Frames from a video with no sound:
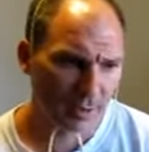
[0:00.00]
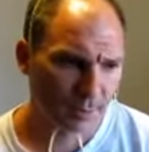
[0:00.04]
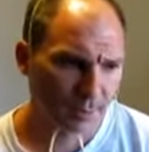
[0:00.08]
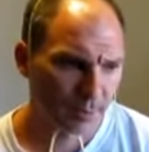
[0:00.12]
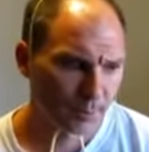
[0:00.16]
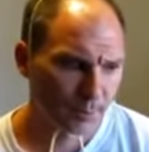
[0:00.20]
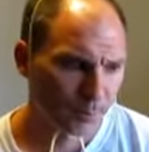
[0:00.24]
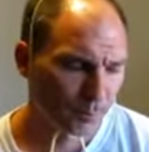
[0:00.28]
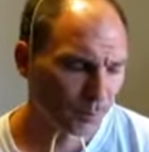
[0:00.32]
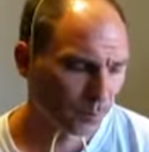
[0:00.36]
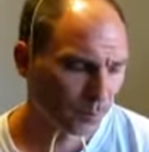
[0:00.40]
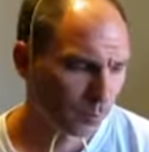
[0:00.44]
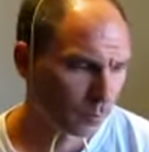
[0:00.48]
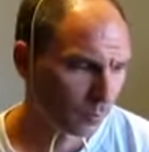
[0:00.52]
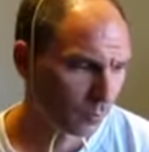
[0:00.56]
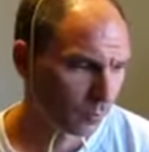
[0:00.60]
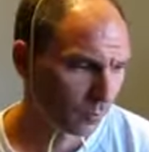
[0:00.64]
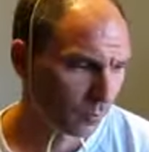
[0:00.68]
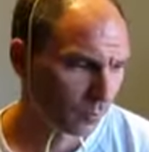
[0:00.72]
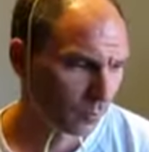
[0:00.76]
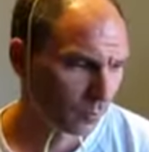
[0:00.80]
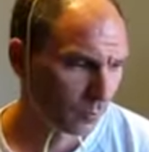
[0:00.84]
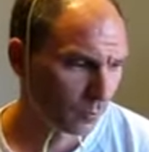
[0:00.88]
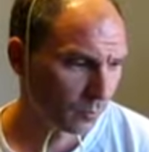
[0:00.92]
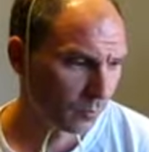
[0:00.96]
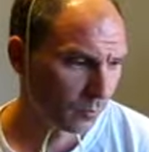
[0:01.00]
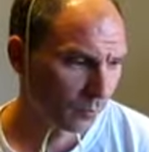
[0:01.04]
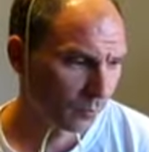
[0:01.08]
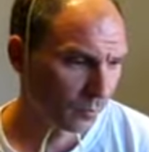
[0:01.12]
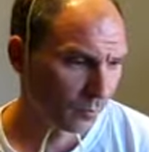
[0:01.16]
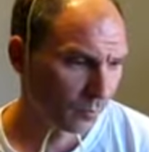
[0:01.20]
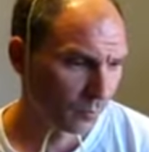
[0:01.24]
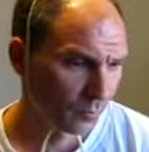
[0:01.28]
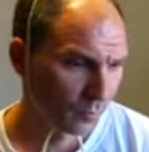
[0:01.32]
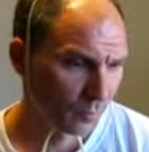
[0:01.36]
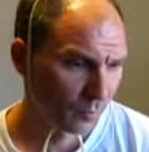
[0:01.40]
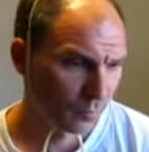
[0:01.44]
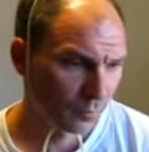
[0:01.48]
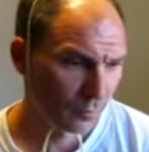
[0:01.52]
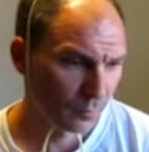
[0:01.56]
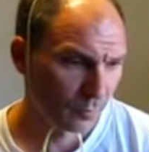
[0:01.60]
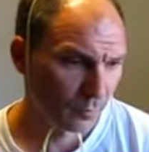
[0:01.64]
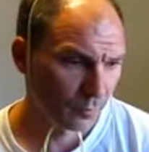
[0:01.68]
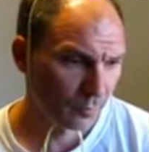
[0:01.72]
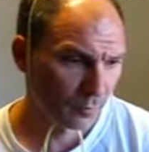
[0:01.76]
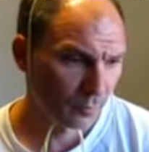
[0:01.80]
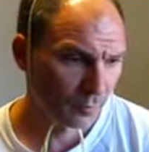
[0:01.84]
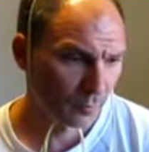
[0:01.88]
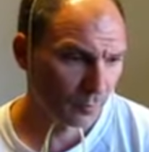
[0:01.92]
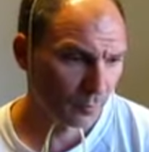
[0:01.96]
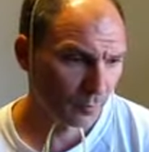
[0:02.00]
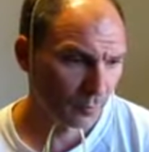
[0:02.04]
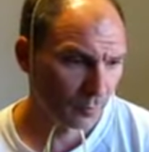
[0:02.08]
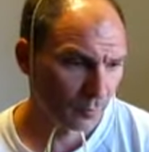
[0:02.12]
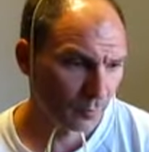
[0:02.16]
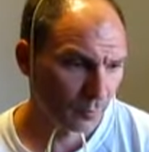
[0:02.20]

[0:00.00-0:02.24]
Nobody speaks.